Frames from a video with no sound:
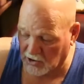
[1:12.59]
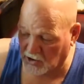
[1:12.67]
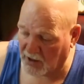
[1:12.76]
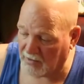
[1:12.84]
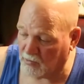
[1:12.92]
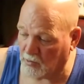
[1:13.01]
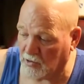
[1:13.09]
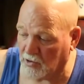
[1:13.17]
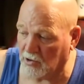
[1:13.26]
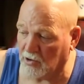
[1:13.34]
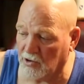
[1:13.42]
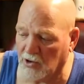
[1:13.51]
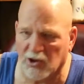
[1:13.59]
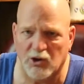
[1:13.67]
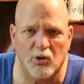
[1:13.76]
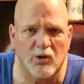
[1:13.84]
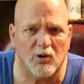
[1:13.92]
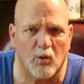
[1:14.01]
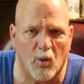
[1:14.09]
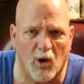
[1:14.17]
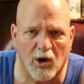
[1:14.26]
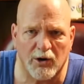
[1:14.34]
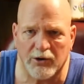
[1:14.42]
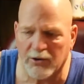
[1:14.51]
shaves real good. You can do it in the
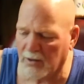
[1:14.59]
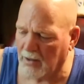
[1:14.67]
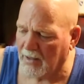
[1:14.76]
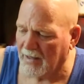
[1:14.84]
water.